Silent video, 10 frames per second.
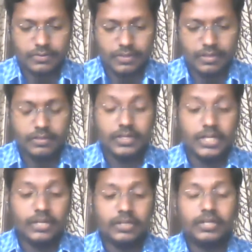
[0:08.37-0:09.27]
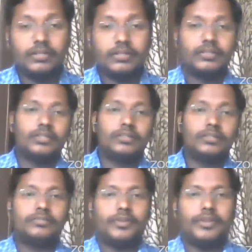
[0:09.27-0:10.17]
okay
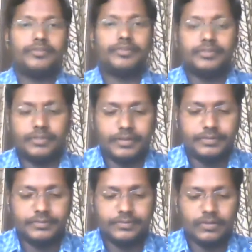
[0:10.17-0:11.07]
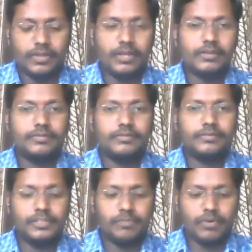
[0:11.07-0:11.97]
3 units in it. Okay,
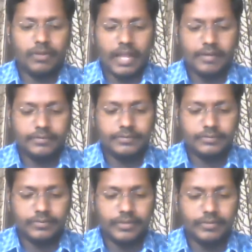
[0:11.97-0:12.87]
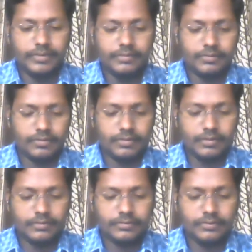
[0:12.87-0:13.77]
each block have 3 units, so
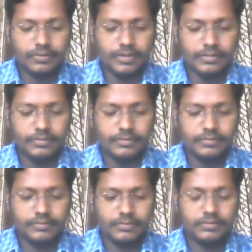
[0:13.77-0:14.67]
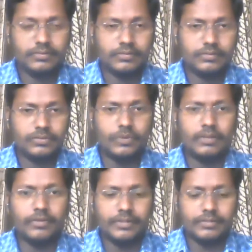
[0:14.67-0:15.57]
total is 12
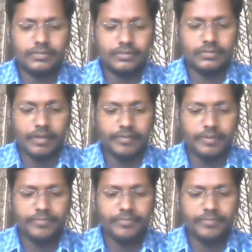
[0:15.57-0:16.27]
units which is having.